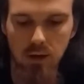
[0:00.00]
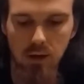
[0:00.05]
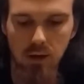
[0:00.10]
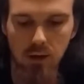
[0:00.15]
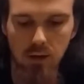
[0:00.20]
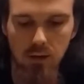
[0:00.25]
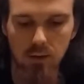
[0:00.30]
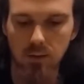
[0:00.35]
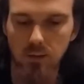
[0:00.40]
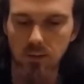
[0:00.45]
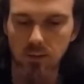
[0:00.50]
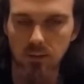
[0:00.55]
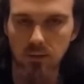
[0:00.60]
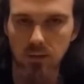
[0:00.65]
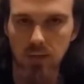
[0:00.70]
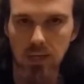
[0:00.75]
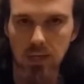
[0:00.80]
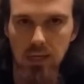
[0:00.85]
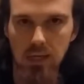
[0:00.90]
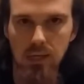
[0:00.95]
and
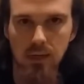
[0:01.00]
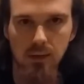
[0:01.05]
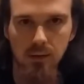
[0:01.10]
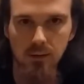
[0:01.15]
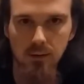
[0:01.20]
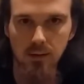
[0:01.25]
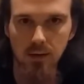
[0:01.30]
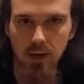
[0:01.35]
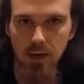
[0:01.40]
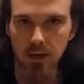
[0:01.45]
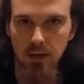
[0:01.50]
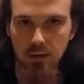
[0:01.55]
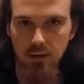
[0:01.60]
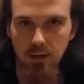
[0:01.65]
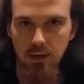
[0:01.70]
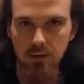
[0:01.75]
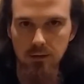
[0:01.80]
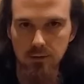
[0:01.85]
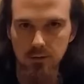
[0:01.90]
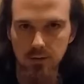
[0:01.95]
the
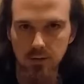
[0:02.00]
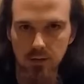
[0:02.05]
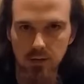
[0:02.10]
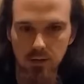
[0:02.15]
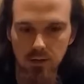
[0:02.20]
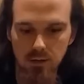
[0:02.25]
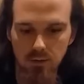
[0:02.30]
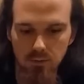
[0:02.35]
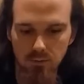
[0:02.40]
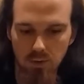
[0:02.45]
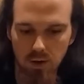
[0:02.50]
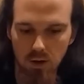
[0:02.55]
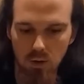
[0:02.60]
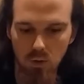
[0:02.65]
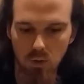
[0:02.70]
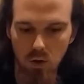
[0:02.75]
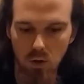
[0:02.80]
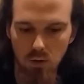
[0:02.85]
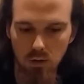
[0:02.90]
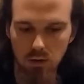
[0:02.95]
intensity of
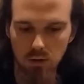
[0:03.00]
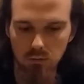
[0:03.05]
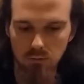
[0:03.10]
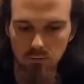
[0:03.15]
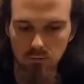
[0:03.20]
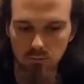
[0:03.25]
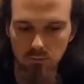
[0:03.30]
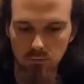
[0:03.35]
how long it